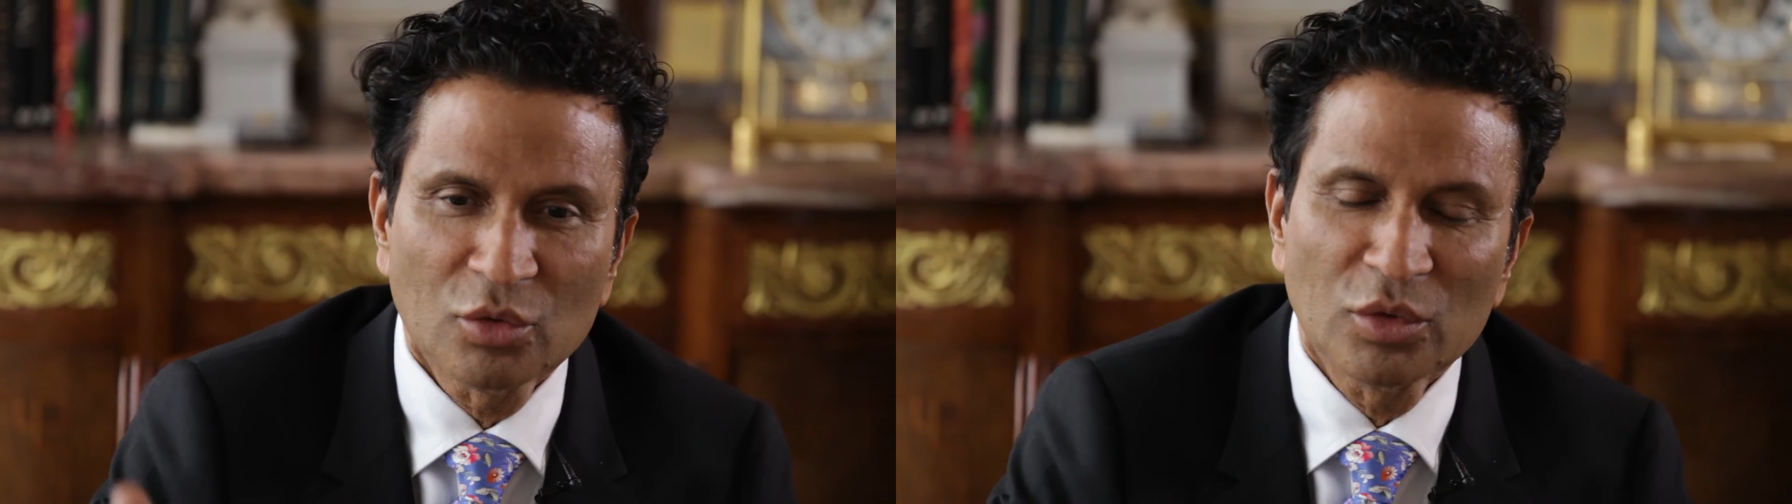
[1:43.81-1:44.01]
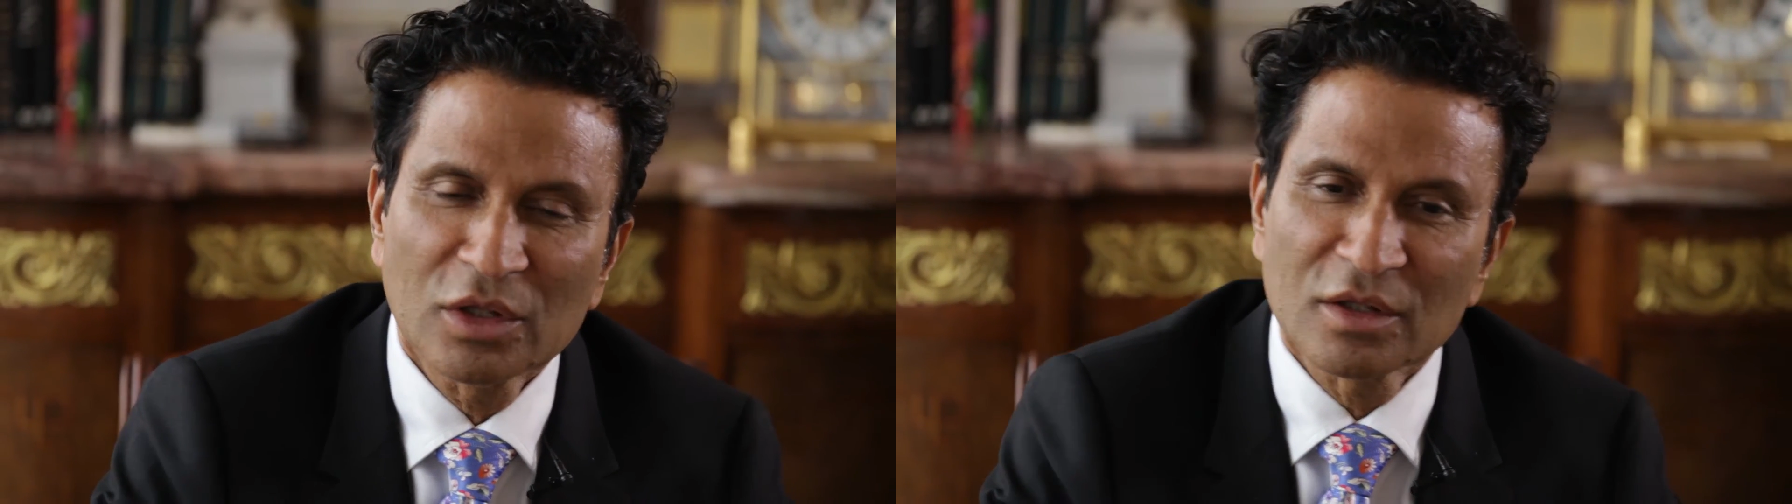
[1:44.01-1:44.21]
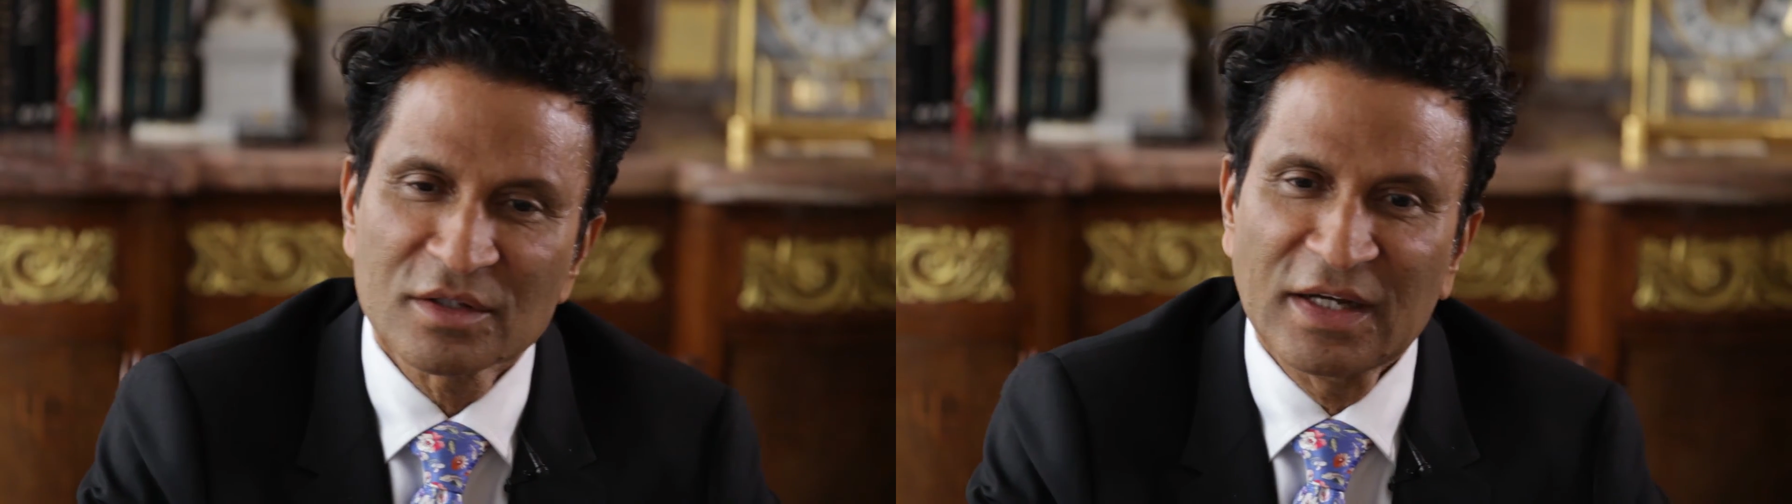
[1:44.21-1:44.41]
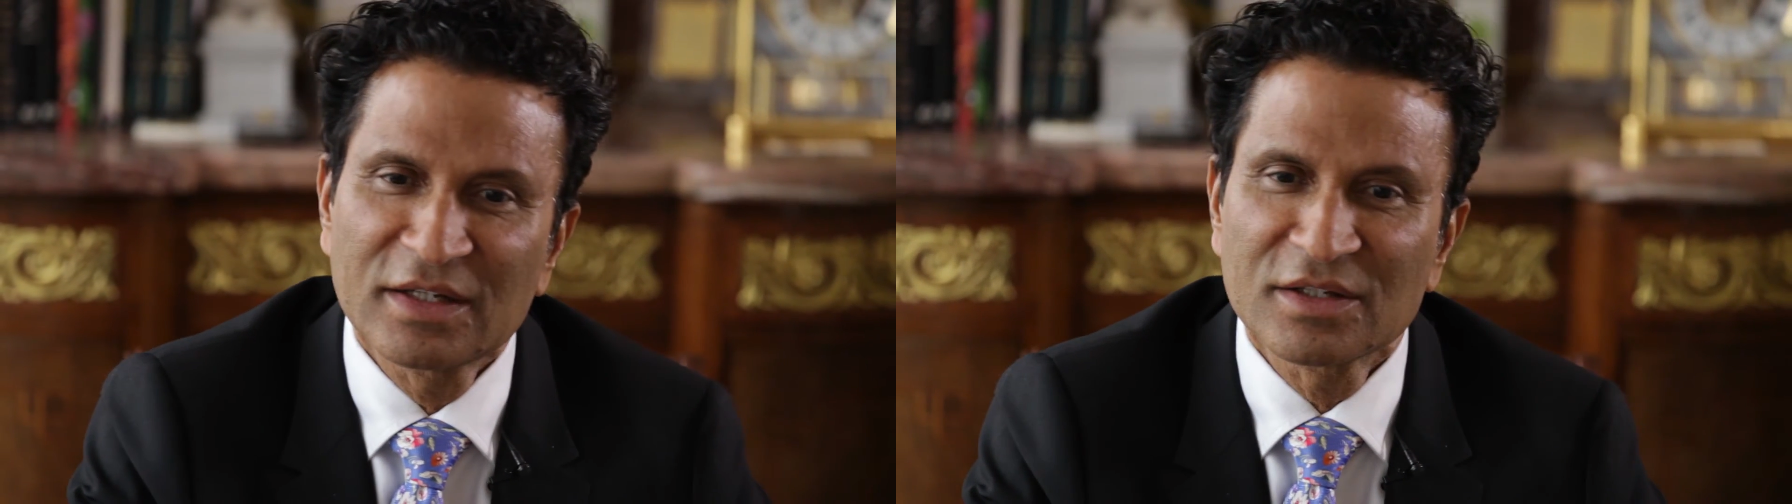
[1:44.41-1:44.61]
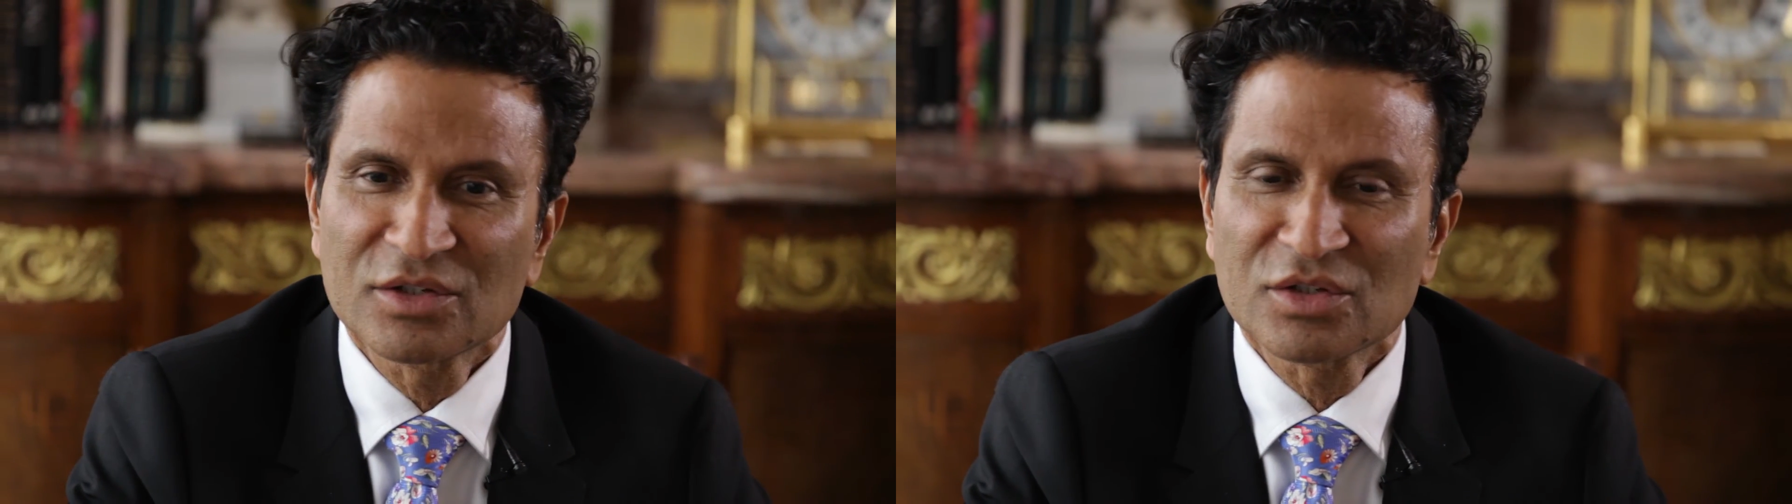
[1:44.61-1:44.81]
with
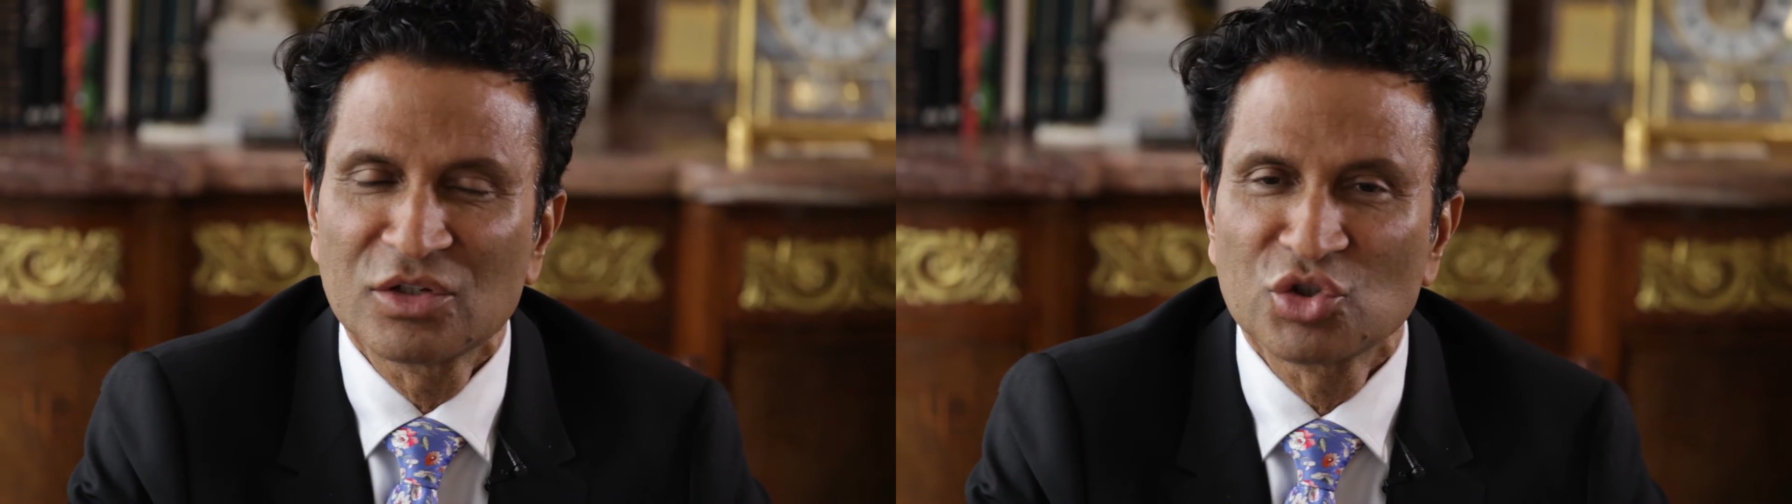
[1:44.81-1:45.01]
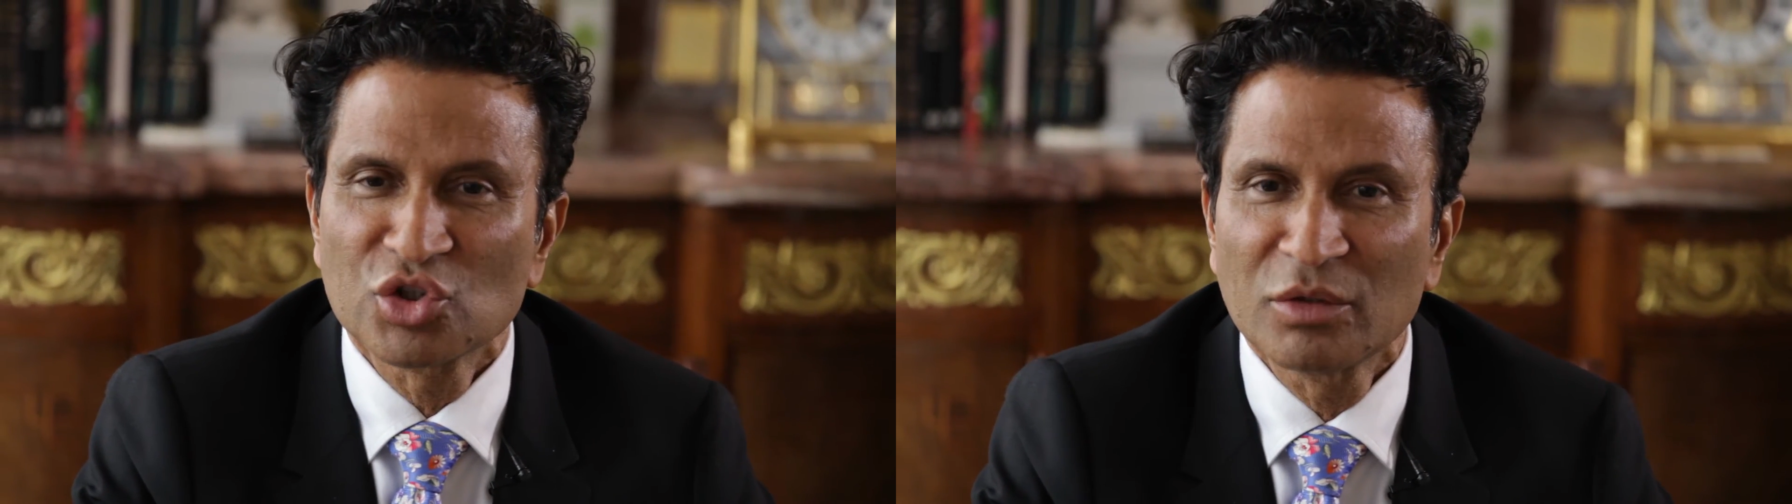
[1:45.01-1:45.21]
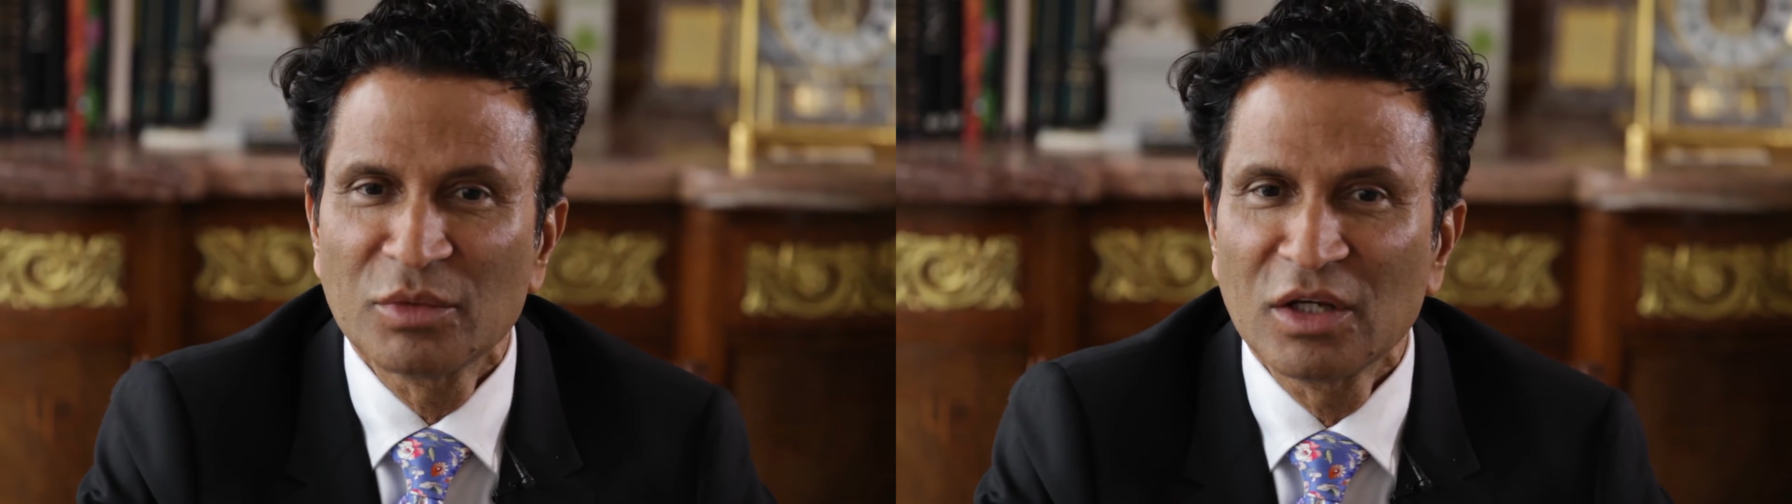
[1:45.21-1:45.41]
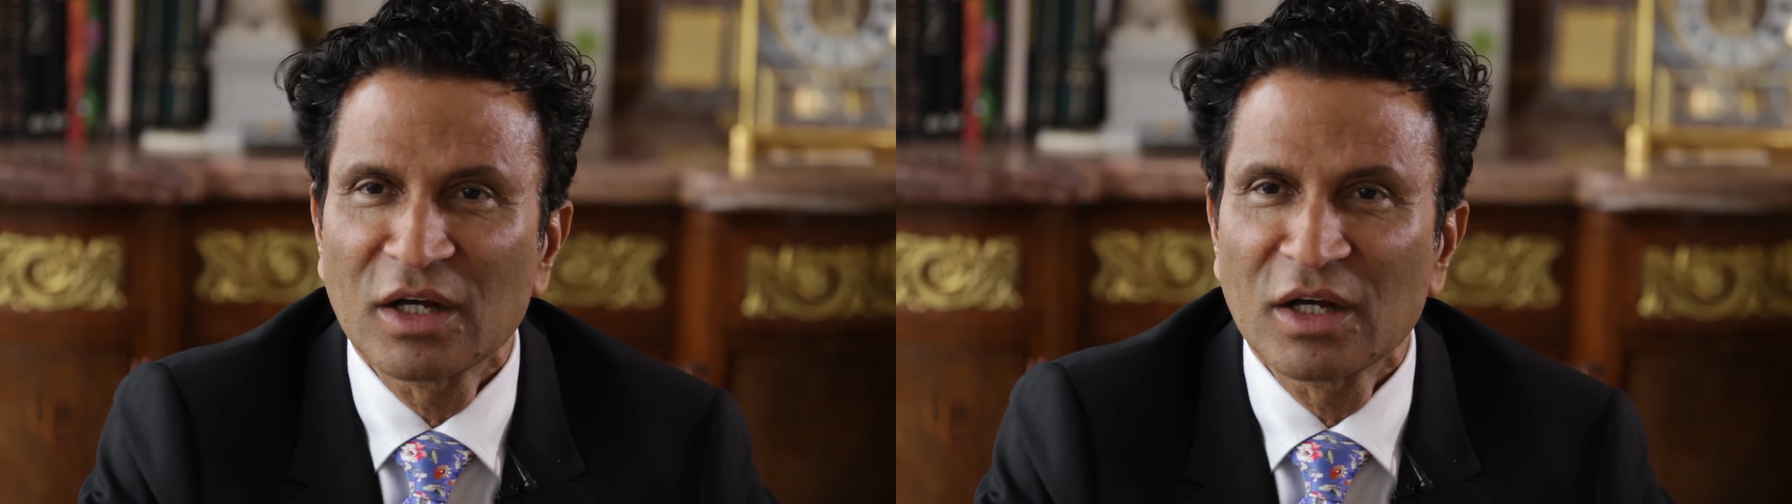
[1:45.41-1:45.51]
scientists in Germany,